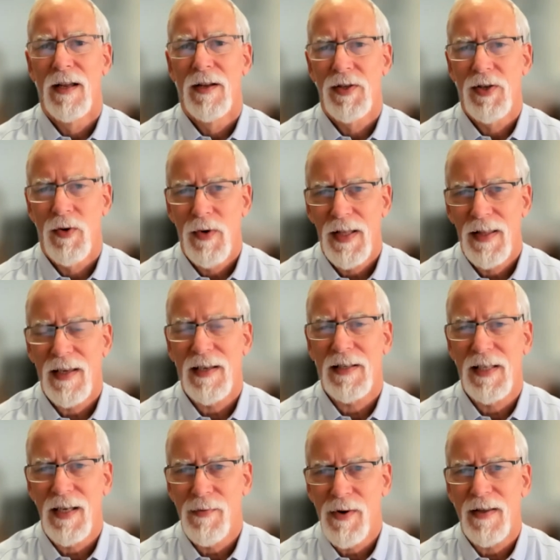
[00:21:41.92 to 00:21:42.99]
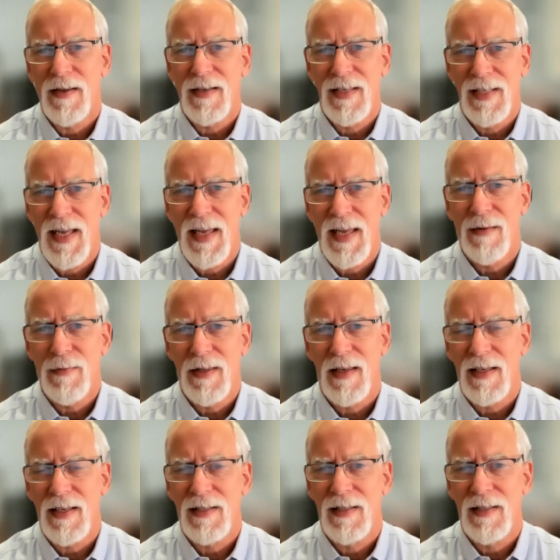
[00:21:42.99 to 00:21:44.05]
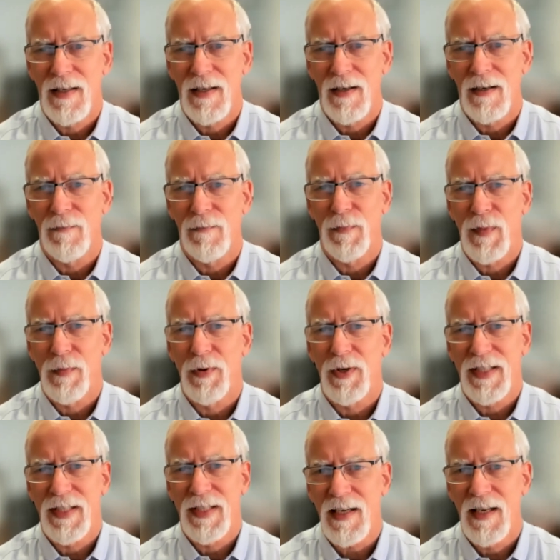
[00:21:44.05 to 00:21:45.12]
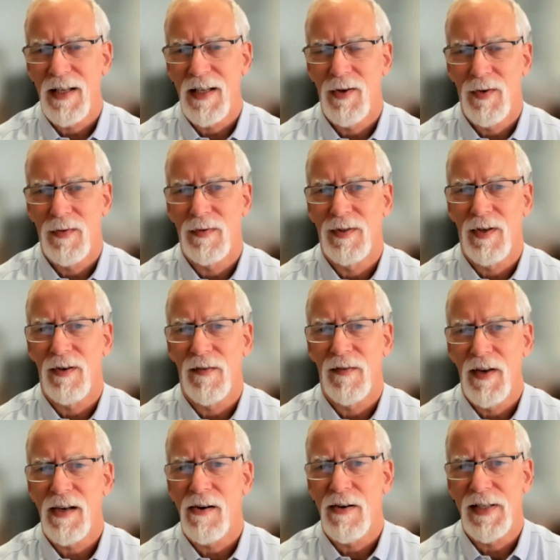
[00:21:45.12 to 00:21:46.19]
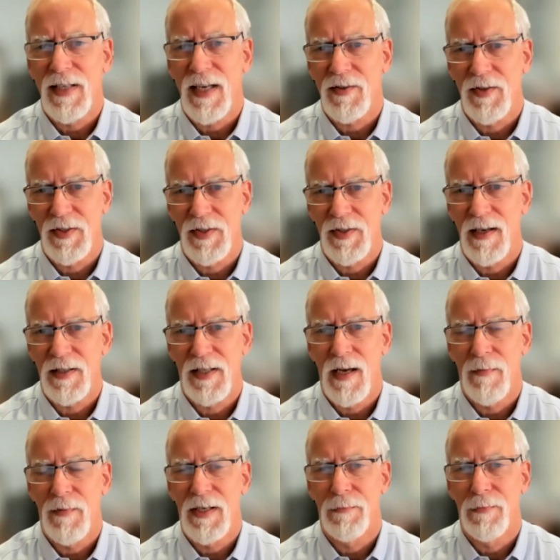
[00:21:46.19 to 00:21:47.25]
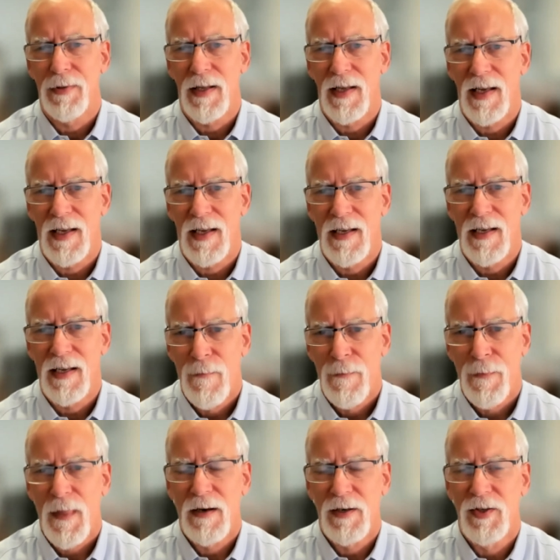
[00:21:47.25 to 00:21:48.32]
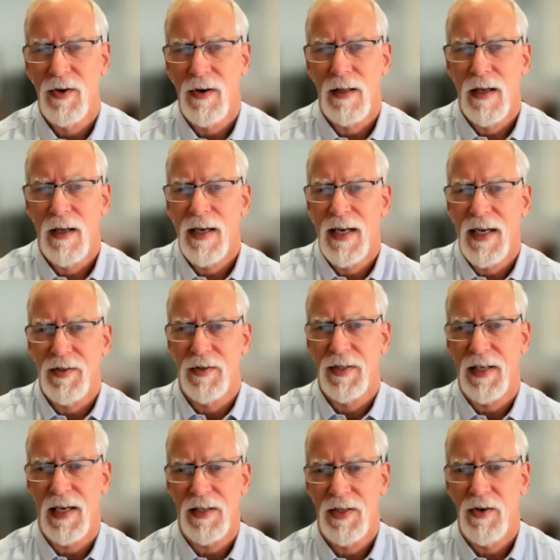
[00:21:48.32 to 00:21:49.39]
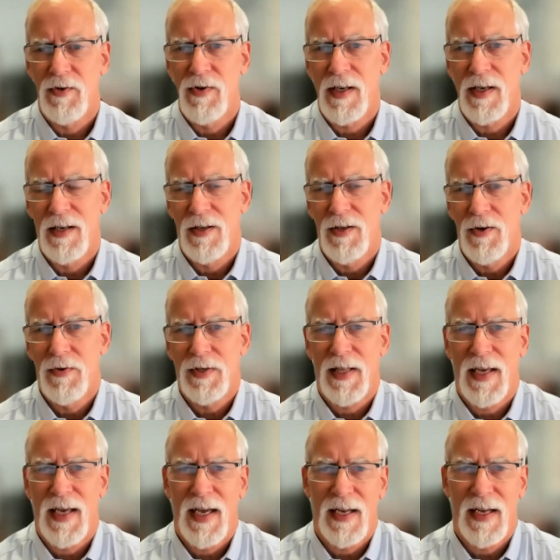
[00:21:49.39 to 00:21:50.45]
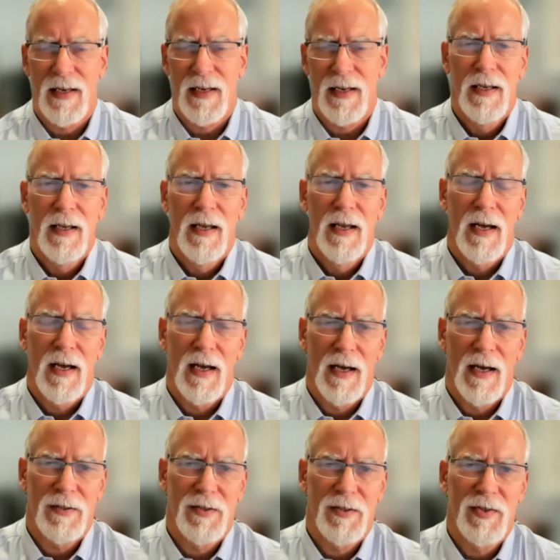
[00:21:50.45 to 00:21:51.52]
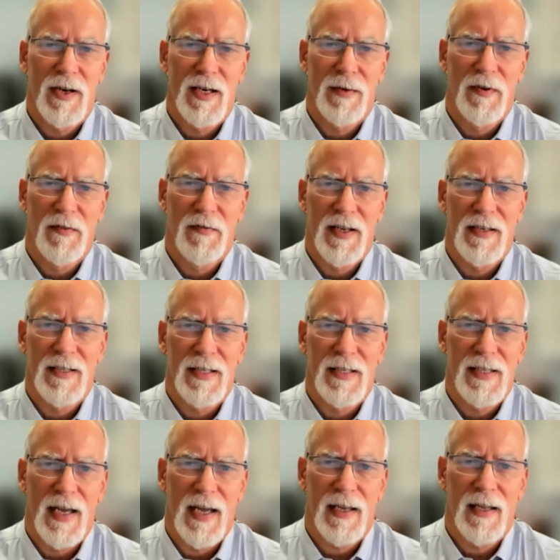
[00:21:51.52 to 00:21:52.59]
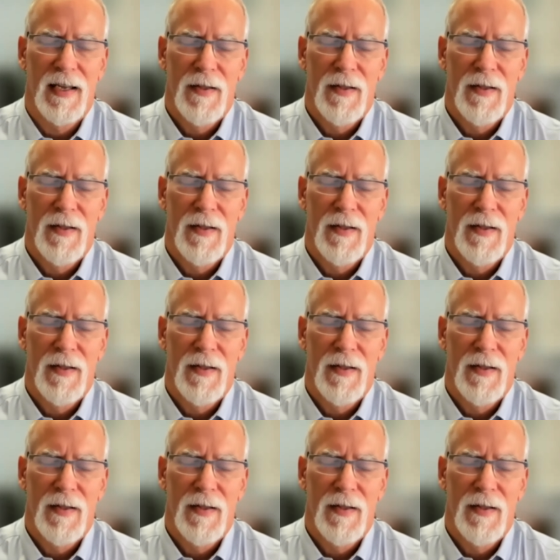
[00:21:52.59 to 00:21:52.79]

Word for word: So we think some of the same things that are protecting you during vigorous exercise come into play during light exercise. So you can use that uh, to try to prevent an attack.